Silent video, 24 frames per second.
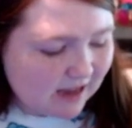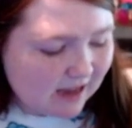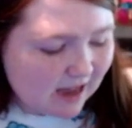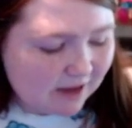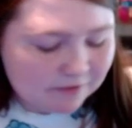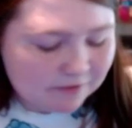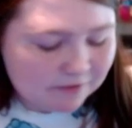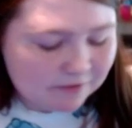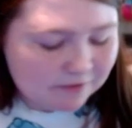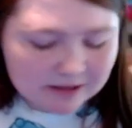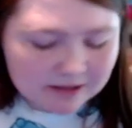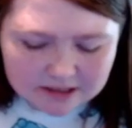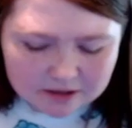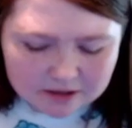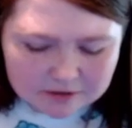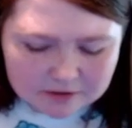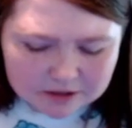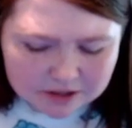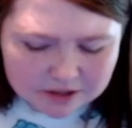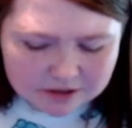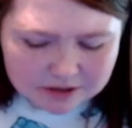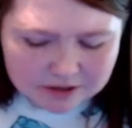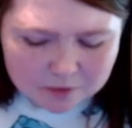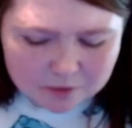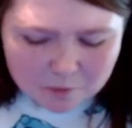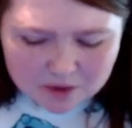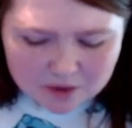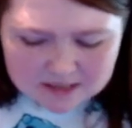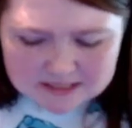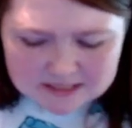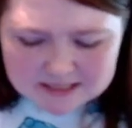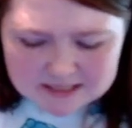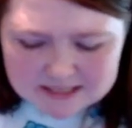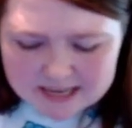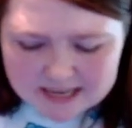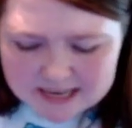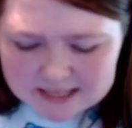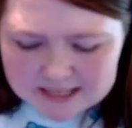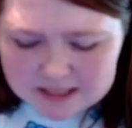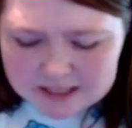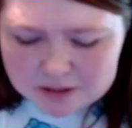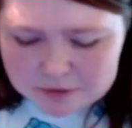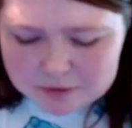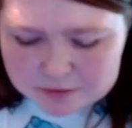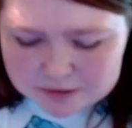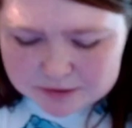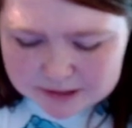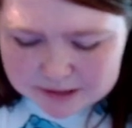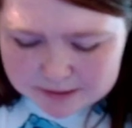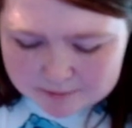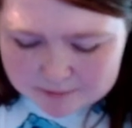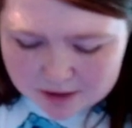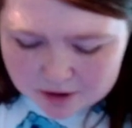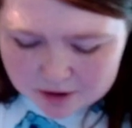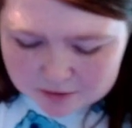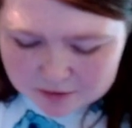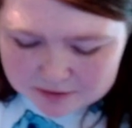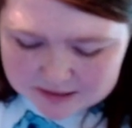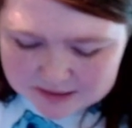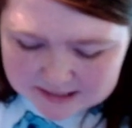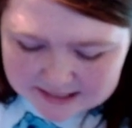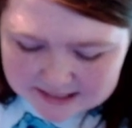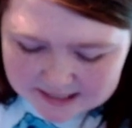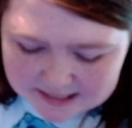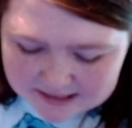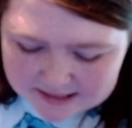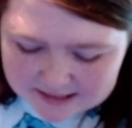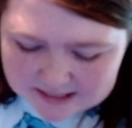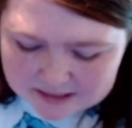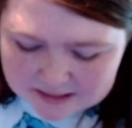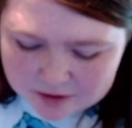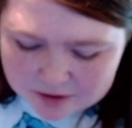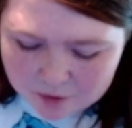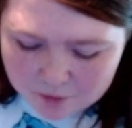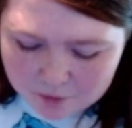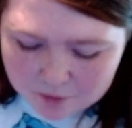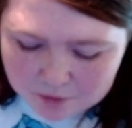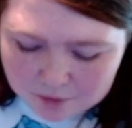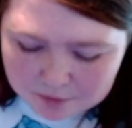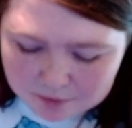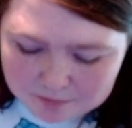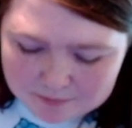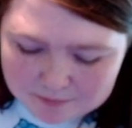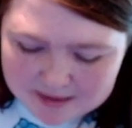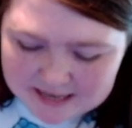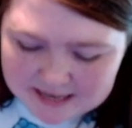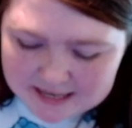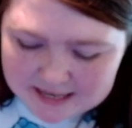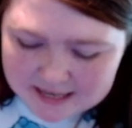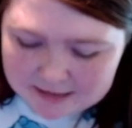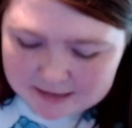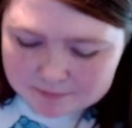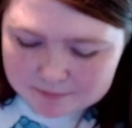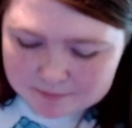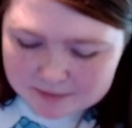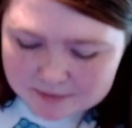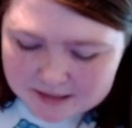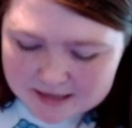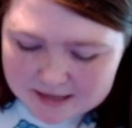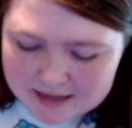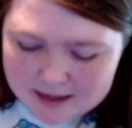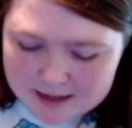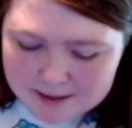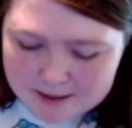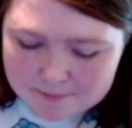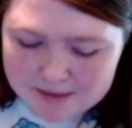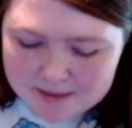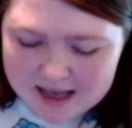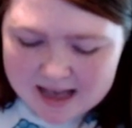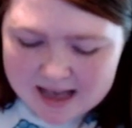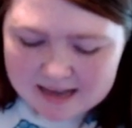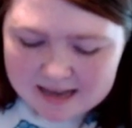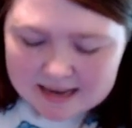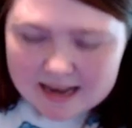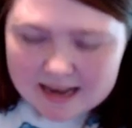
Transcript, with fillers: I feel like those are the ones that I use the most in this whole makeup bag.